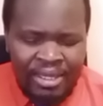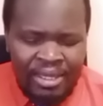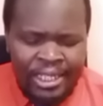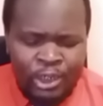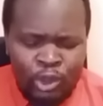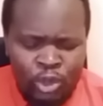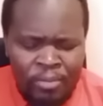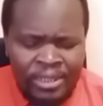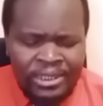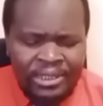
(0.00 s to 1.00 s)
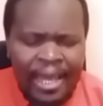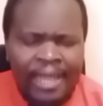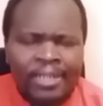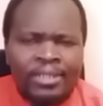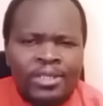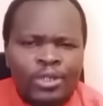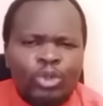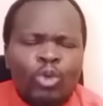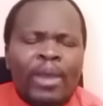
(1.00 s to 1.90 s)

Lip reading: He should not be trying to